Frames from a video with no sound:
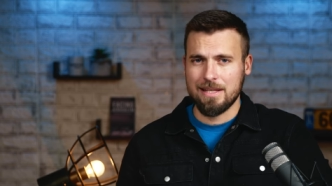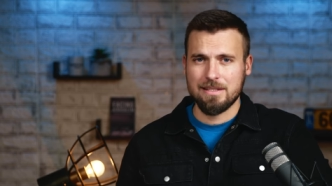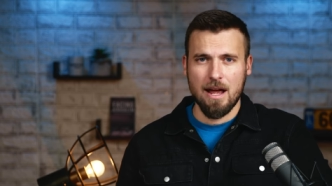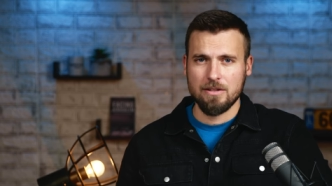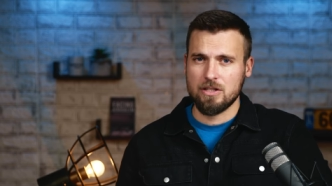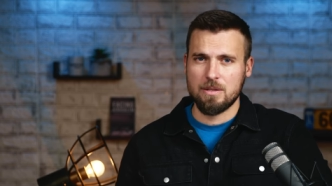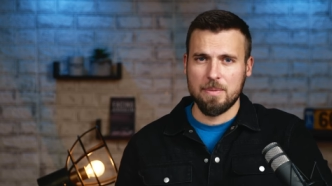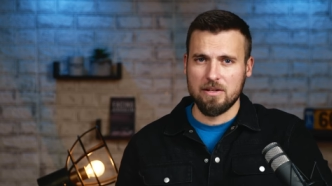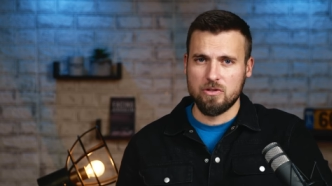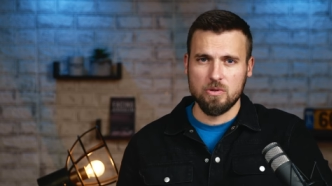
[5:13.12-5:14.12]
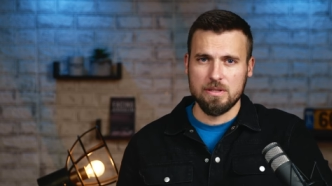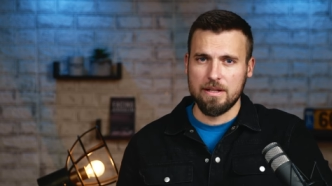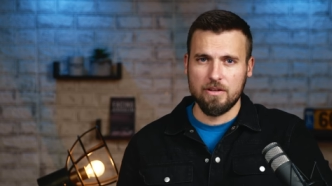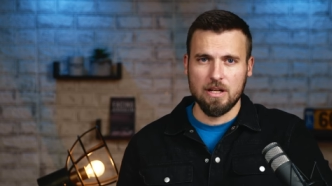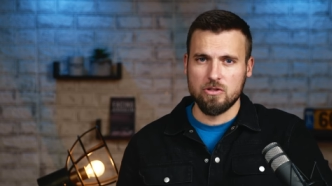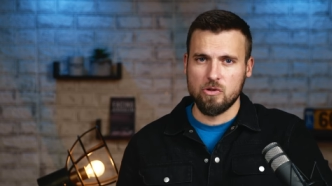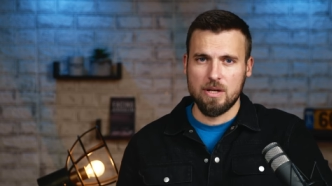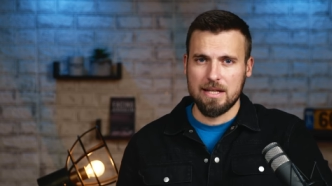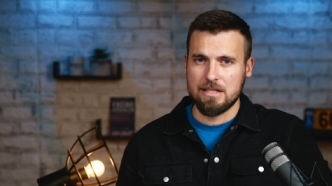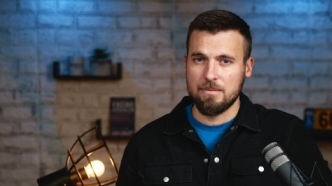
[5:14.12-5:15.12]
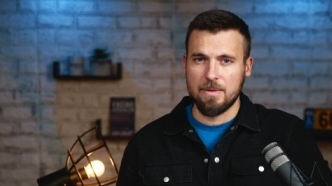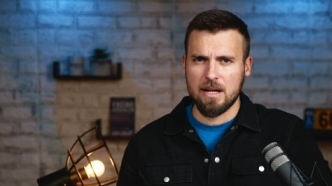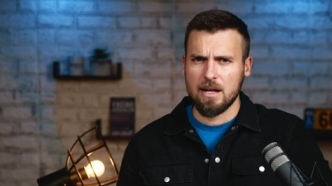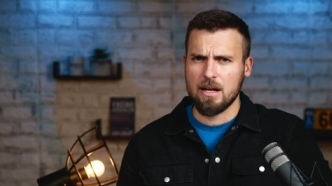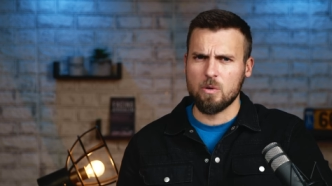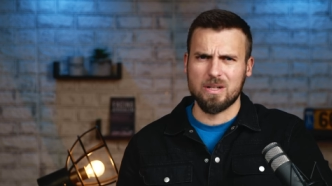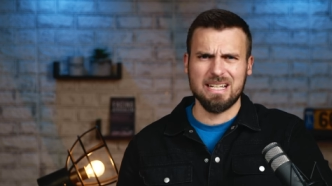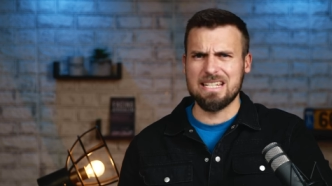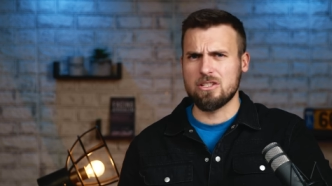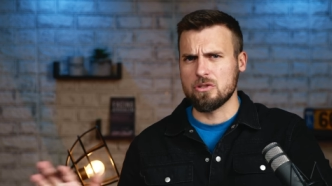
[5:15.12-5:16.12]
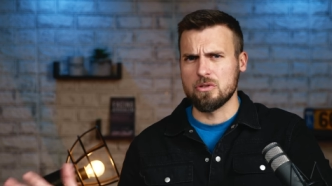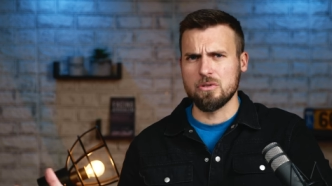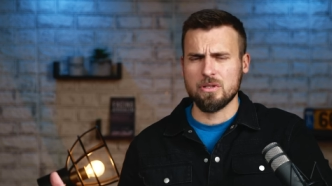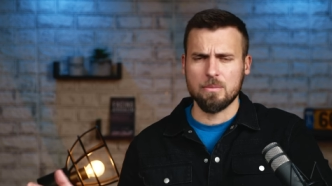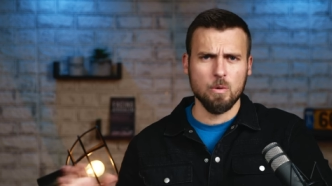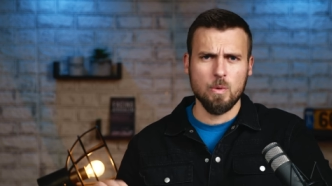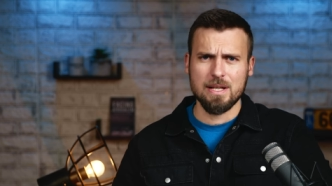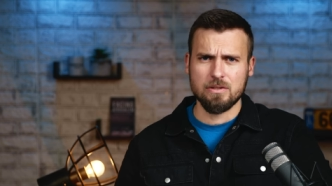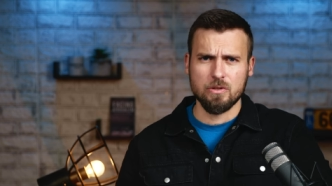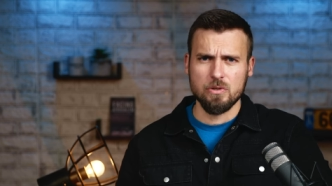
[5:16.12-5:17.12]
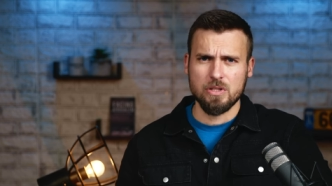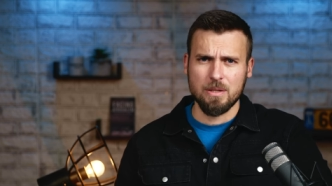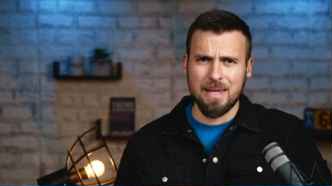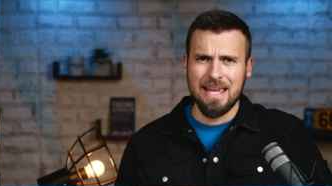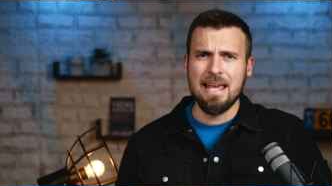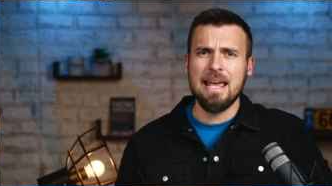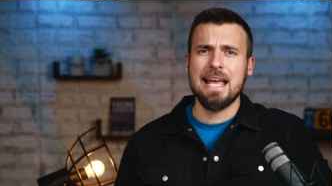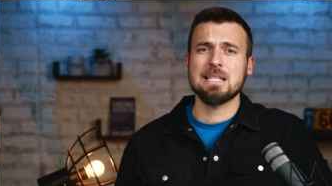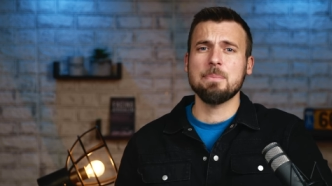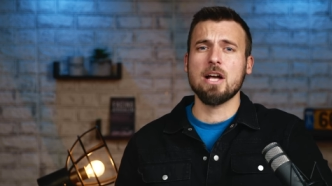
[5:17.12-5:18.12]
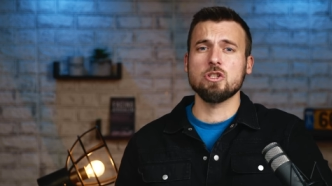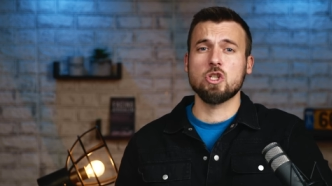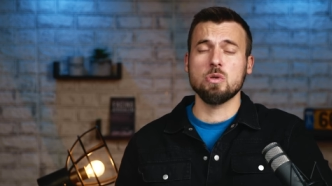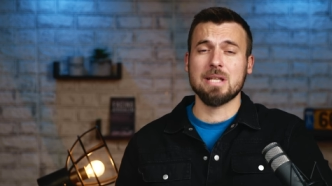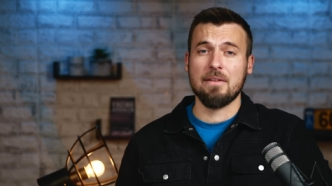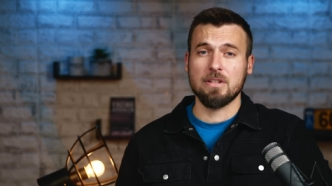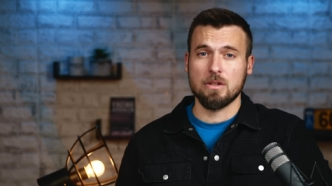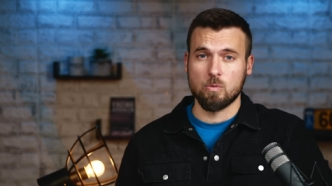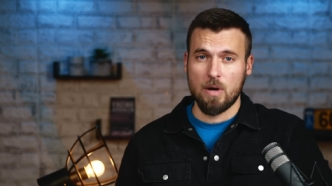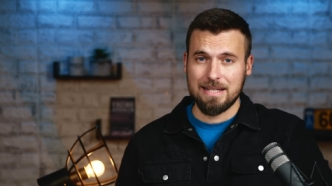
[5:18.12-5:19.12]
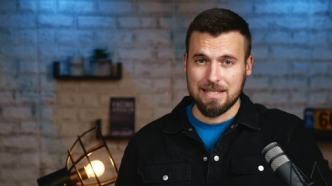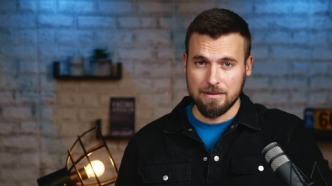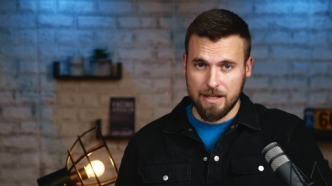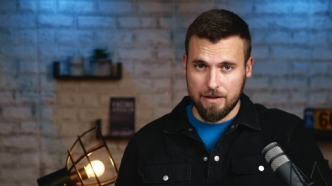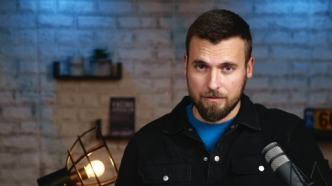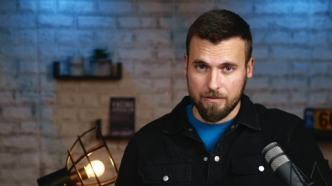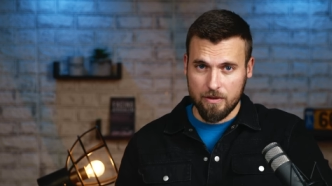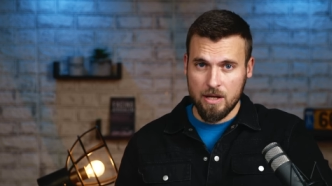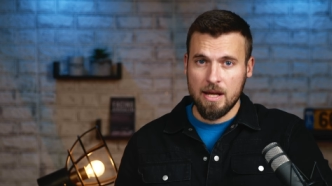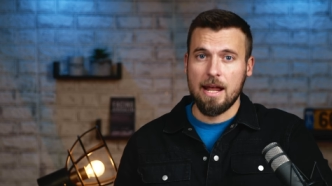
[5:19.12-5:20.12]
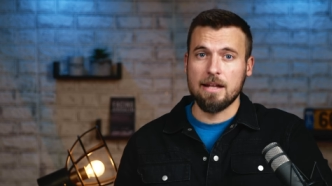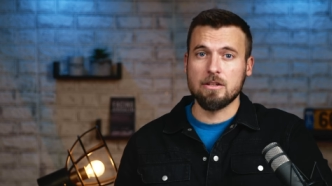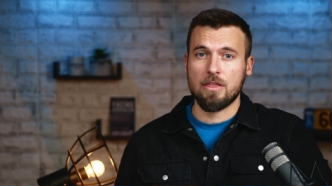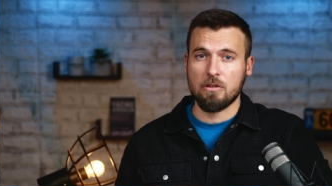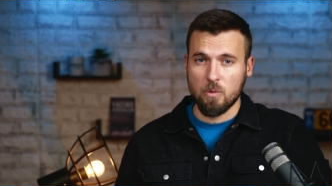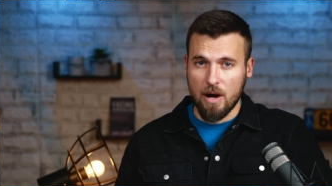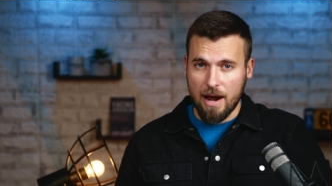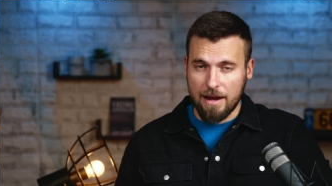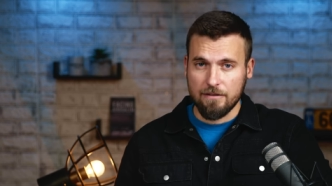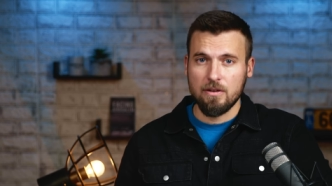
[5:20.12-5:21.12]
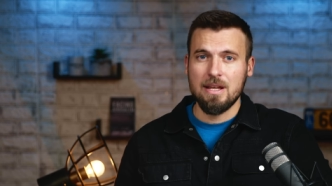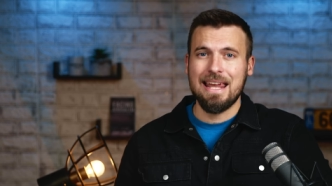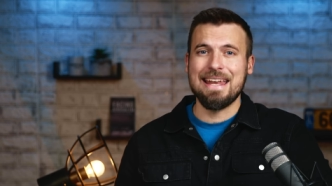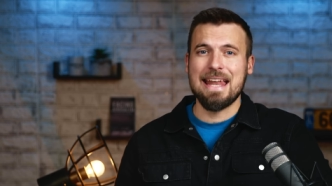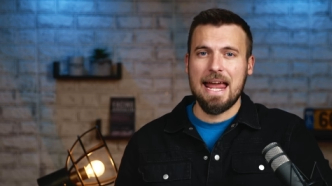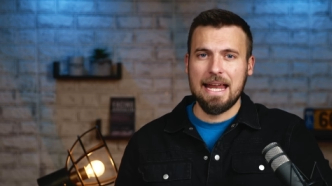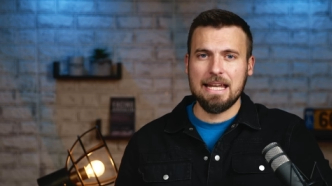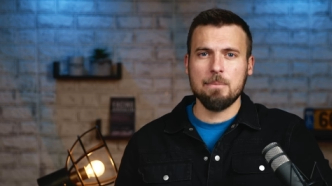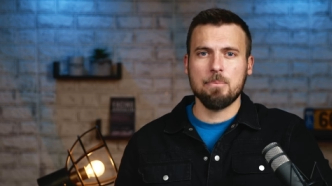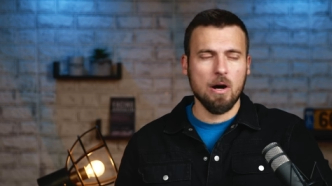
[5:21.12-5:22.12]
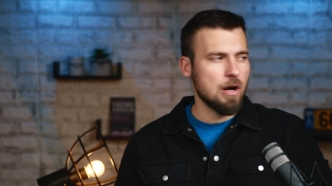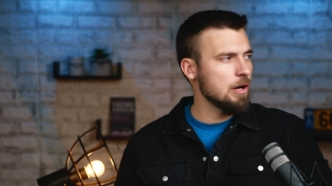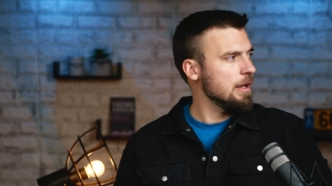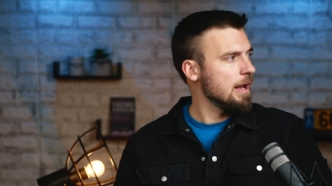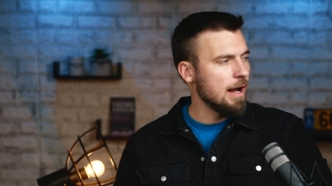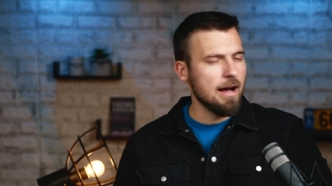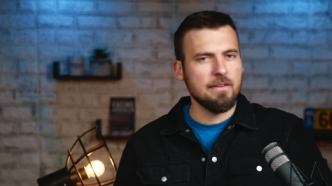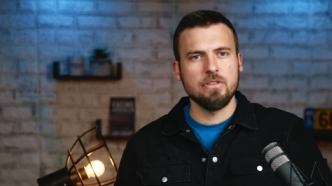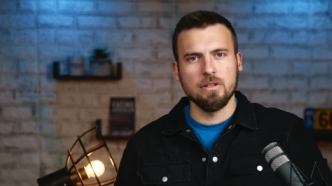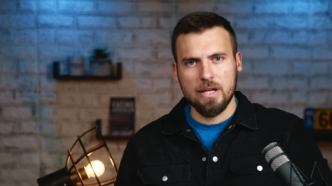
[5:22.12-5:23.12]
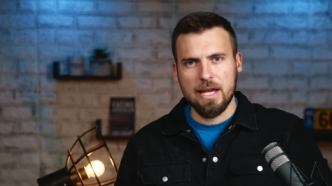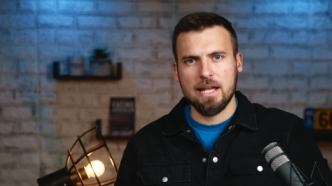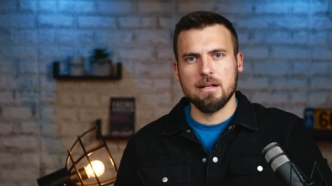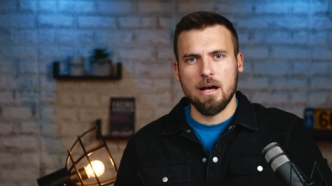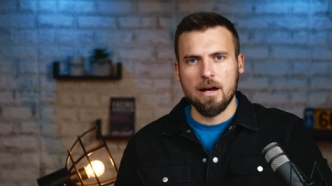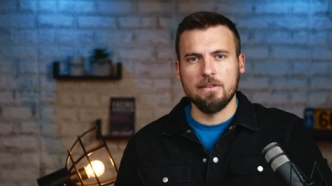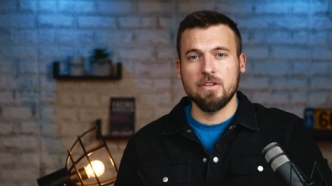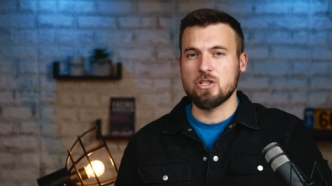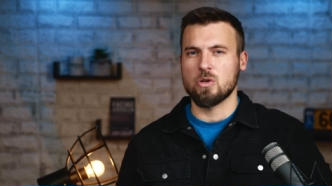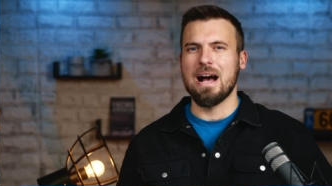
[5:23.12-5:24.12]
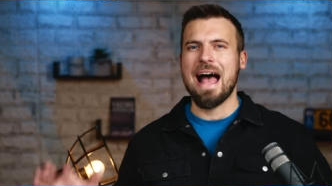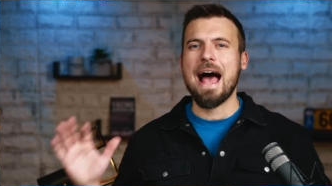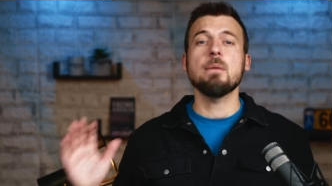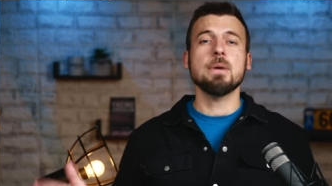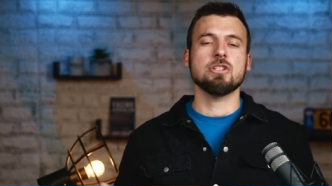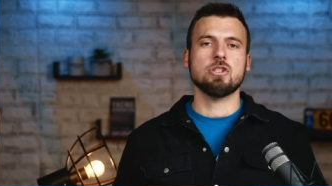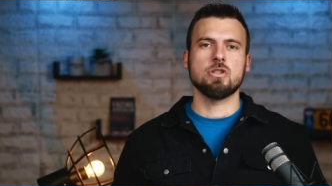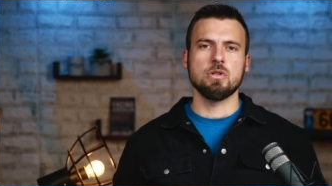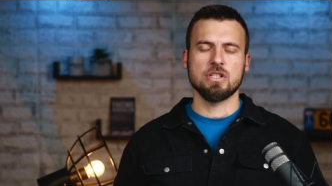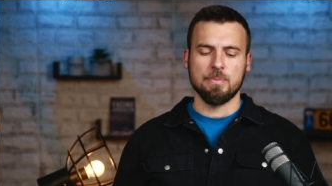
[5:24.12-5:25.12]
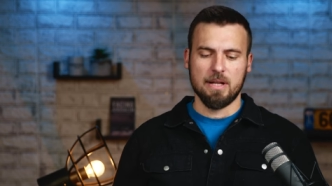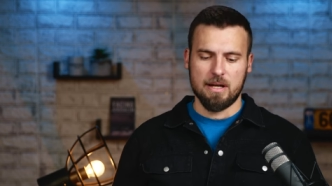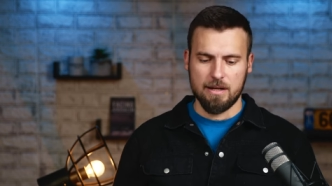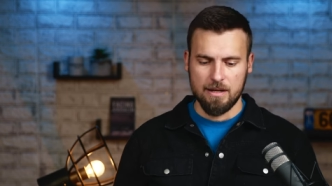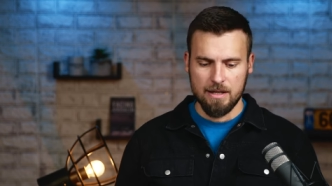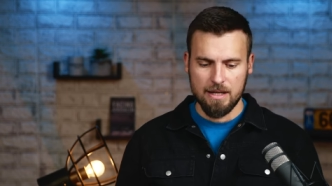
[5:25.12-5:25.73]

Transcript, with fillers: it's not just about Jews living in Judea and Samaria or East Jerusalem or West Jerusalem. It's about Jews having the right to live and to thrive in any part of the land of Israel. How much Jewish blood